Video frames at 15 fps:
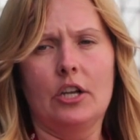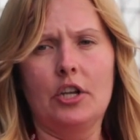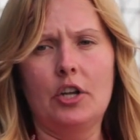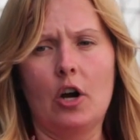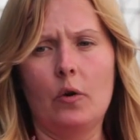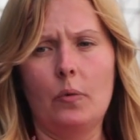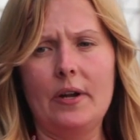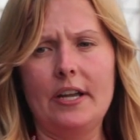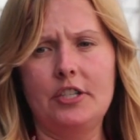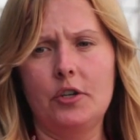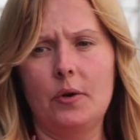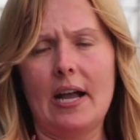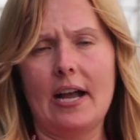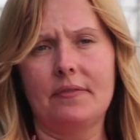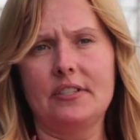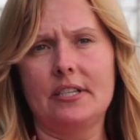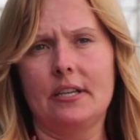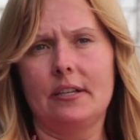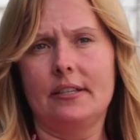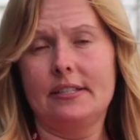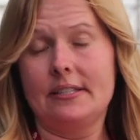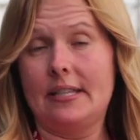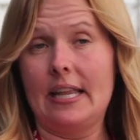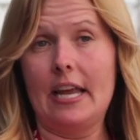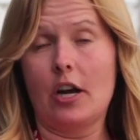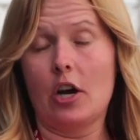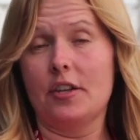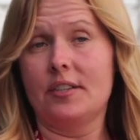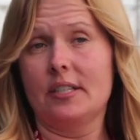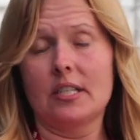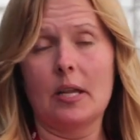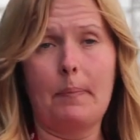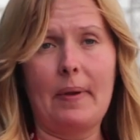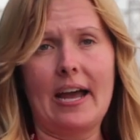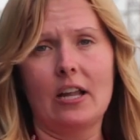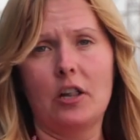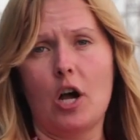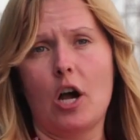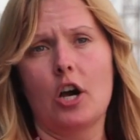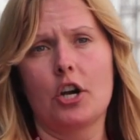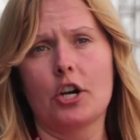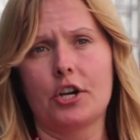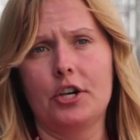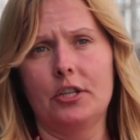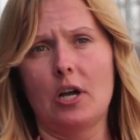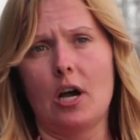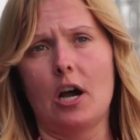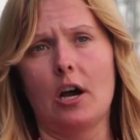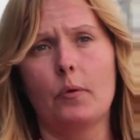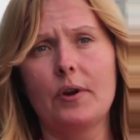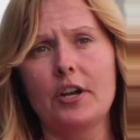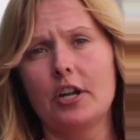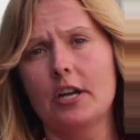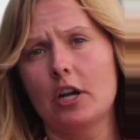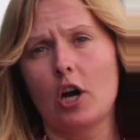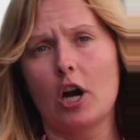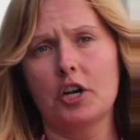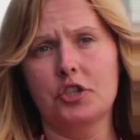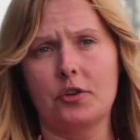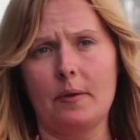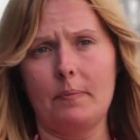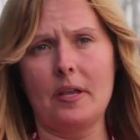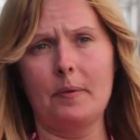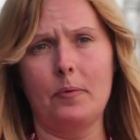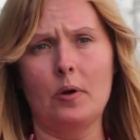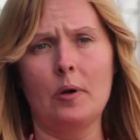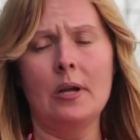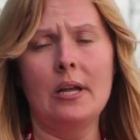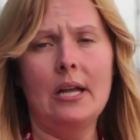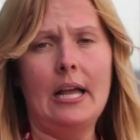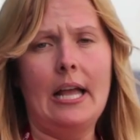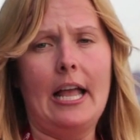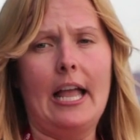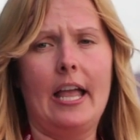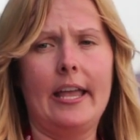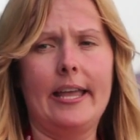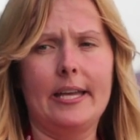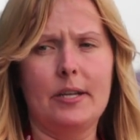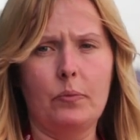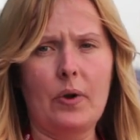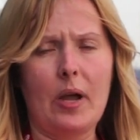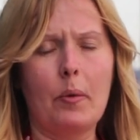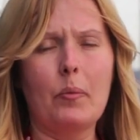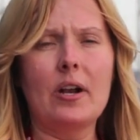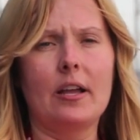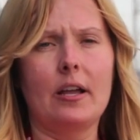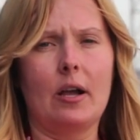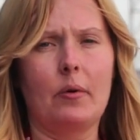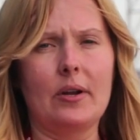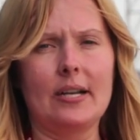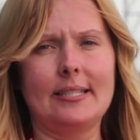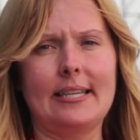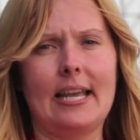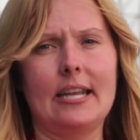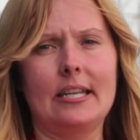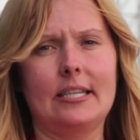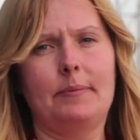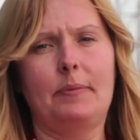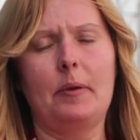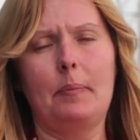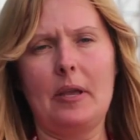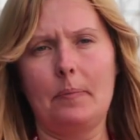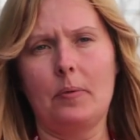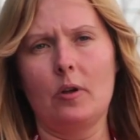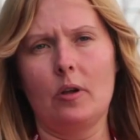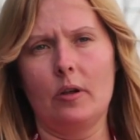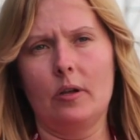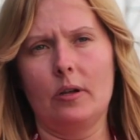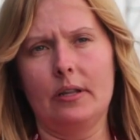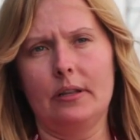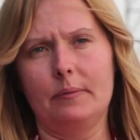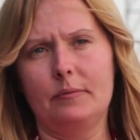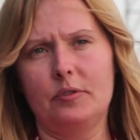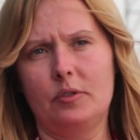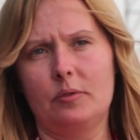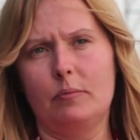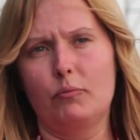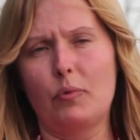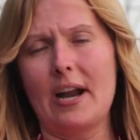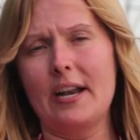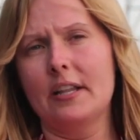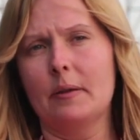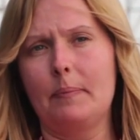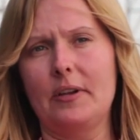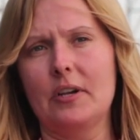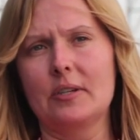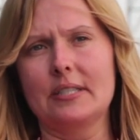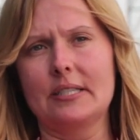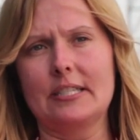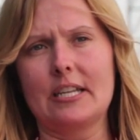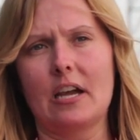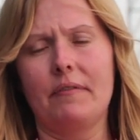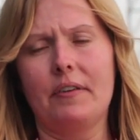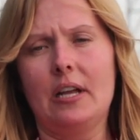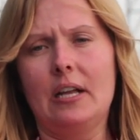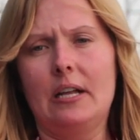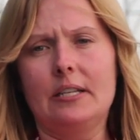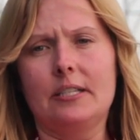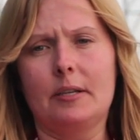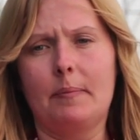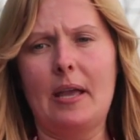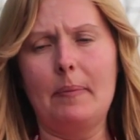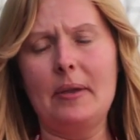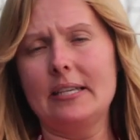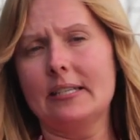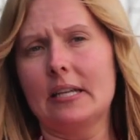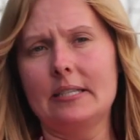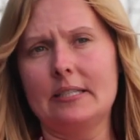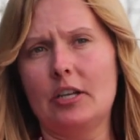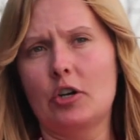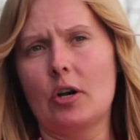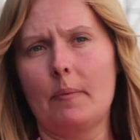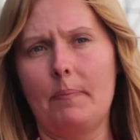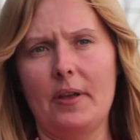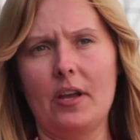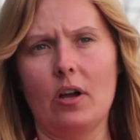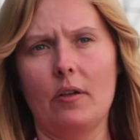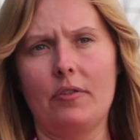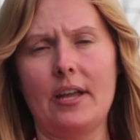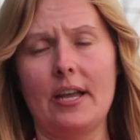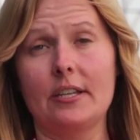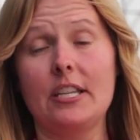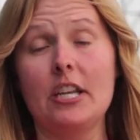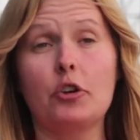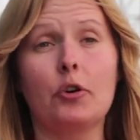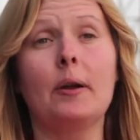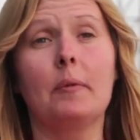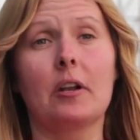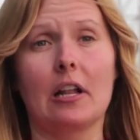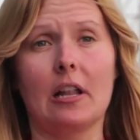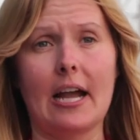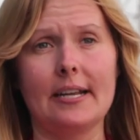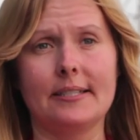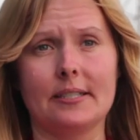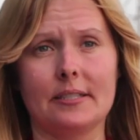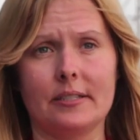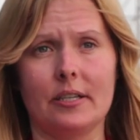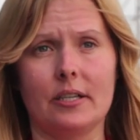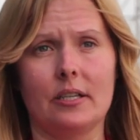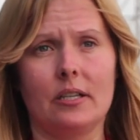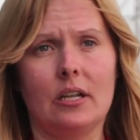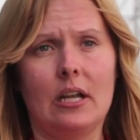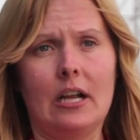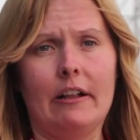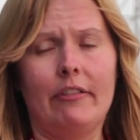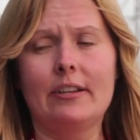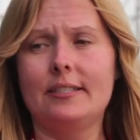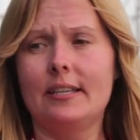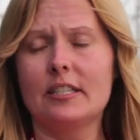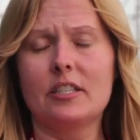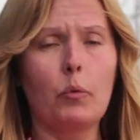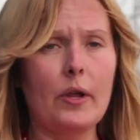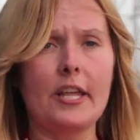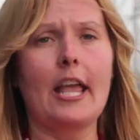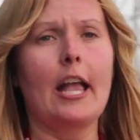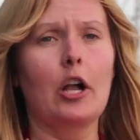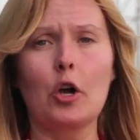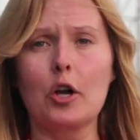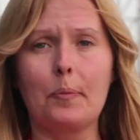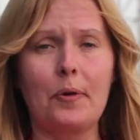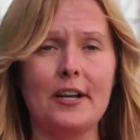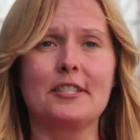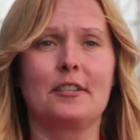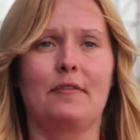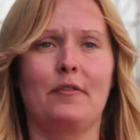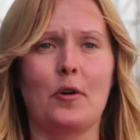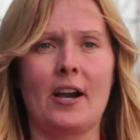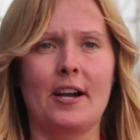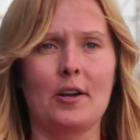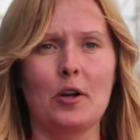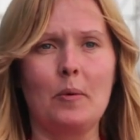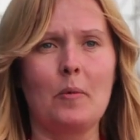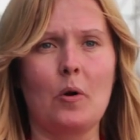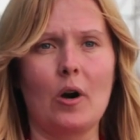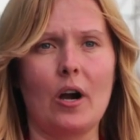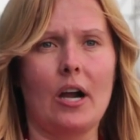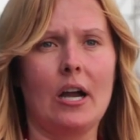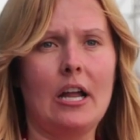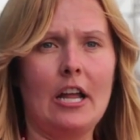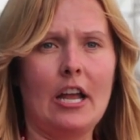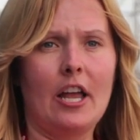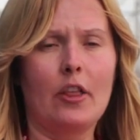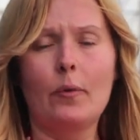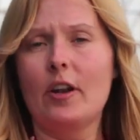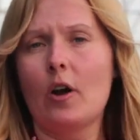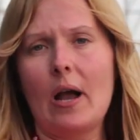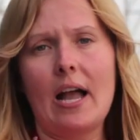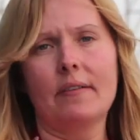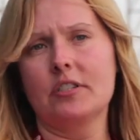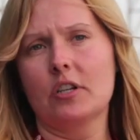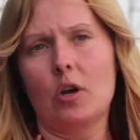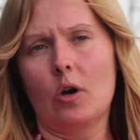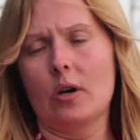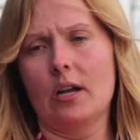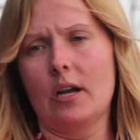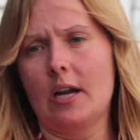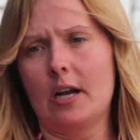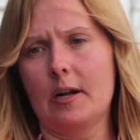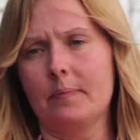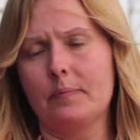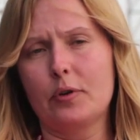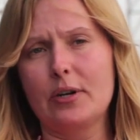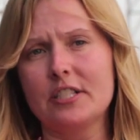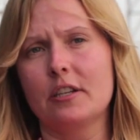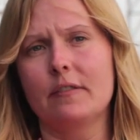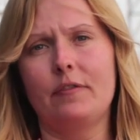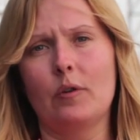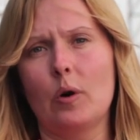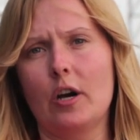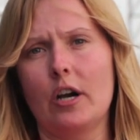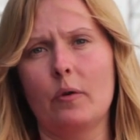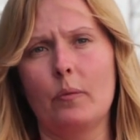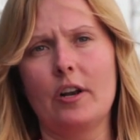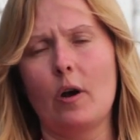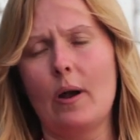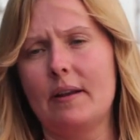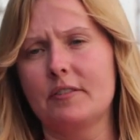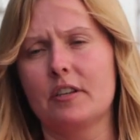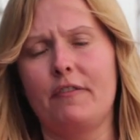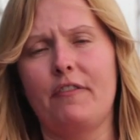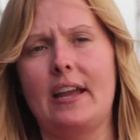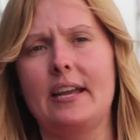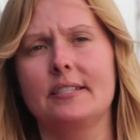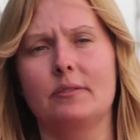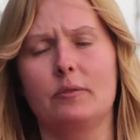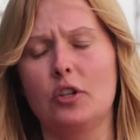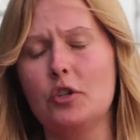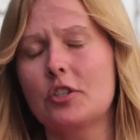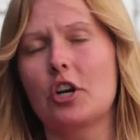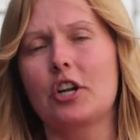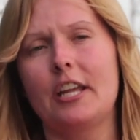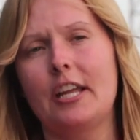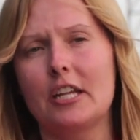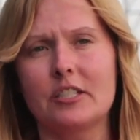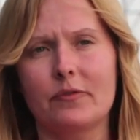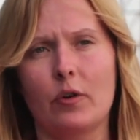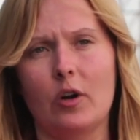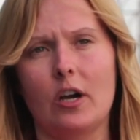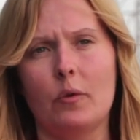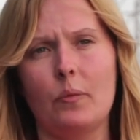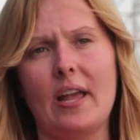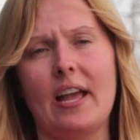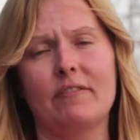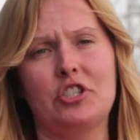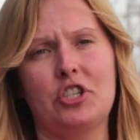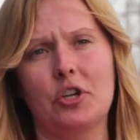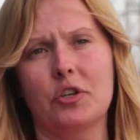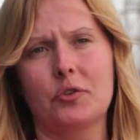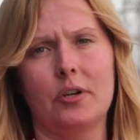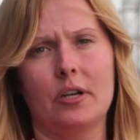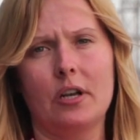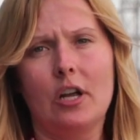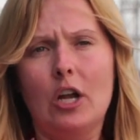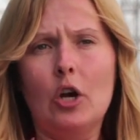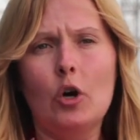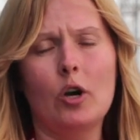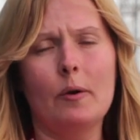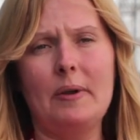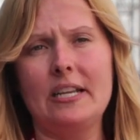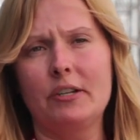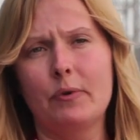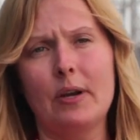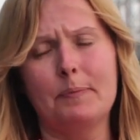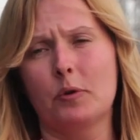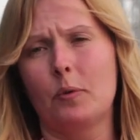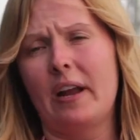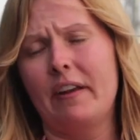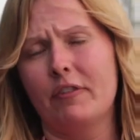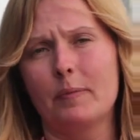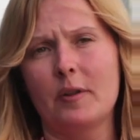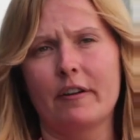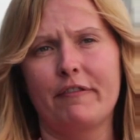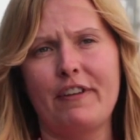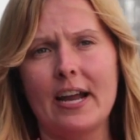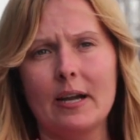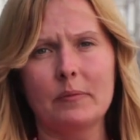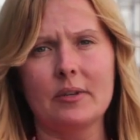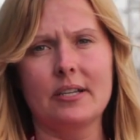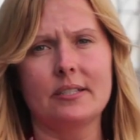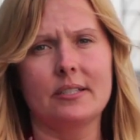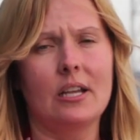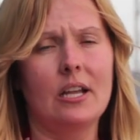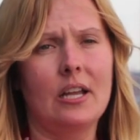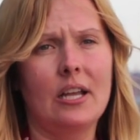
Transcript: you know, we do have to think, is this a bad law or a good law? Are we going to incarcerate people? And I want to say to the people writing the bills and stuff to maybe consider a bill that decriminalizes it, that says that we can't go to prison for it no more, and we don't have to go to prison for it, we don't have to lose our kids for it. We have children who are being ripped away from their families